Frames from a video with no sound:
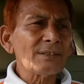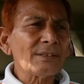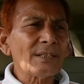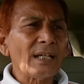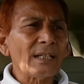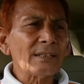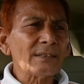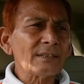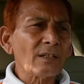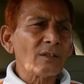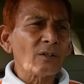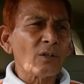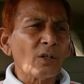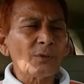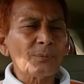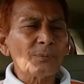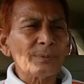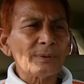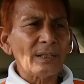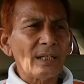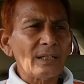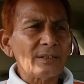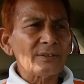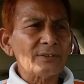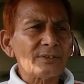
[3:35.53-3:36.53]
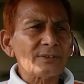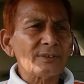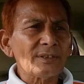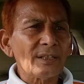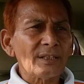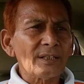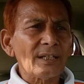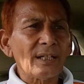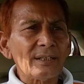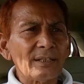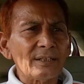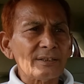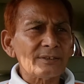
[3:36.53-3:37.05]
the courage, the conviction,
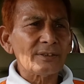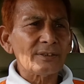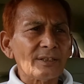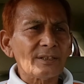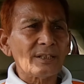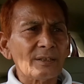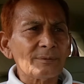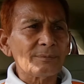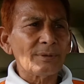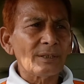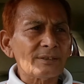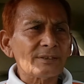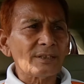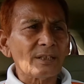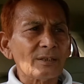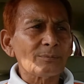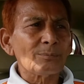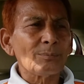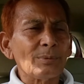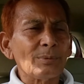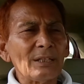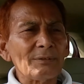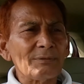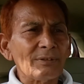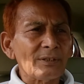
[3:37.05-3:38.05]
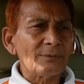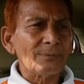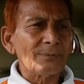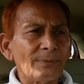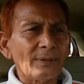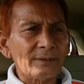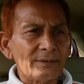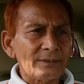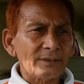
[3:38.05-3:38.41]
belief and faith, the willpower.